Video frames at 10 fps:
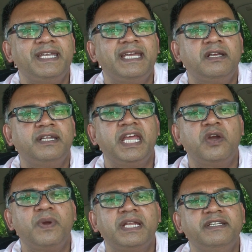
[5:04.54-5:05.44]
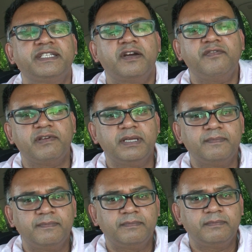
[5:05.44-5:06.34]
take away a discovery?
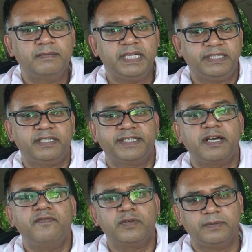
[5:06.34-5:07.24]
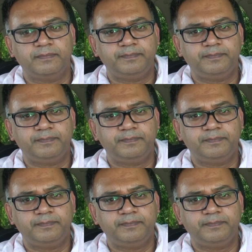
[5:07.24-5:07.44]
It's discovered.